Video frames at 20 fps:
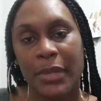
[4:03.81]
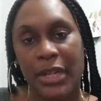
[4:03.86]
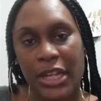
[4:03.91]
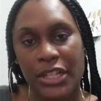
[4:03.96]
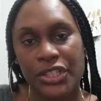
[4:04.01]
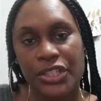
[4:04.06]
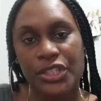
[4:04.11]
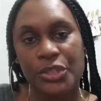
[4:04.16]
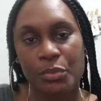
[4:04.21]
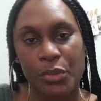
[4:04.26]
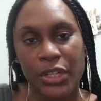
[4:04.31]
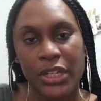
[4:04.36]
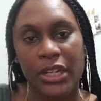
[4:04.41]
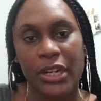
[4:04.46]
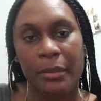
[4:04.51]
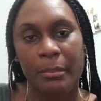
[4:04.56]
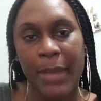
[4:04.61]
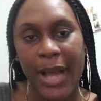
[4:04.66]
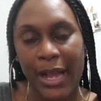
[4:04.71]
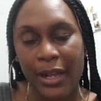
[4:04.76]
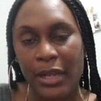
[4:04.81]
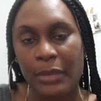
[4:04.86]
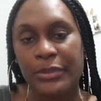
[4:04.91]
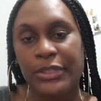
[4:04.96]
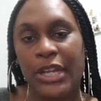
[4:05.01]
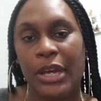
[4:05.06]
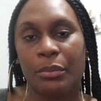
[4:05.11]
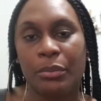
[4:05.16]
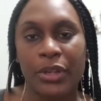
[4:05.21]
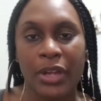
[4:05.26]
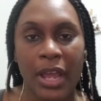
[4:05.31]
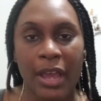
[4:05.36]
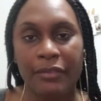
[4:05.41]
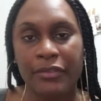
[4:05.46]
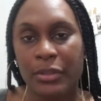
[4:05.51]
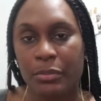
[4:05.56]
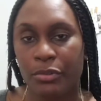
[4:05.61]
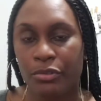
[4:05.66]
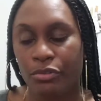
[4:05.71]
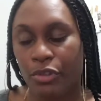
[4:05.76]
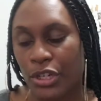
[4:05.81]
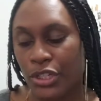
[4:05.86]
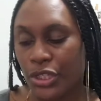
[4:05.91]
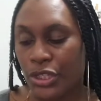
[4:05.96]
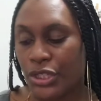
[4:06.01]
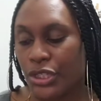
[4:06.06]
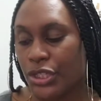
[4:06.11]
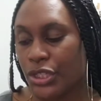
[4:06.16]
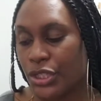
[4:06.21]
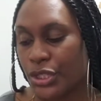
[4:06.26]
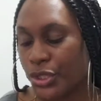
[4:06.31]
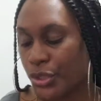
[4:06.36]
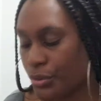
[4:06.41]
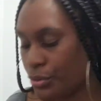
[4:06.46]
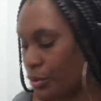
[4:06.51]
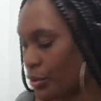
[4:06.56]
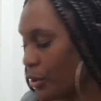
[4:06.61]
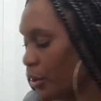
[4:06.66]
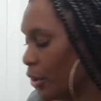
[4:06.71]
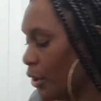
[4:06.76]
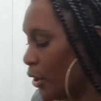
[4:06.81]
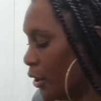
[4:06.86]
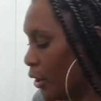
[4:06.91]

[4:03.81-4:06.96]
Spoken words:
but I just wanted a backup so I wouldn't have to be rushing to the store.